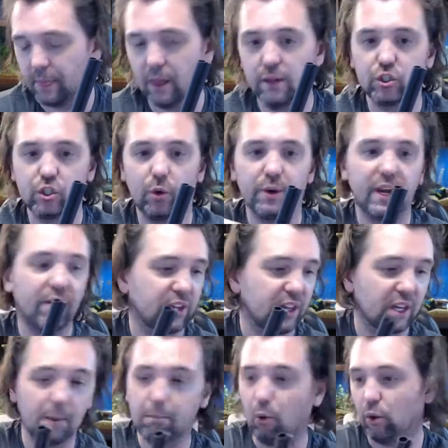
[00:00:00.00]
showing everything
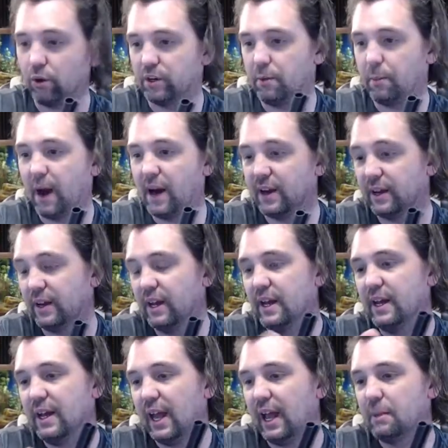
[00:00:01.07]
important about it,
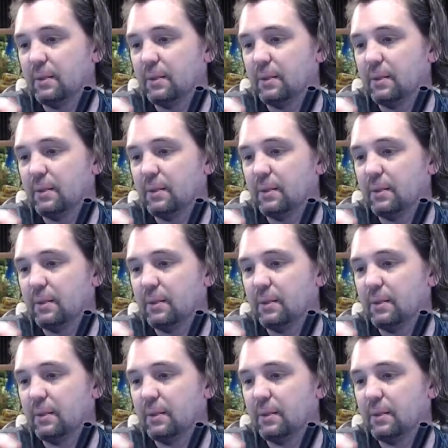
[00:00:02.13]
and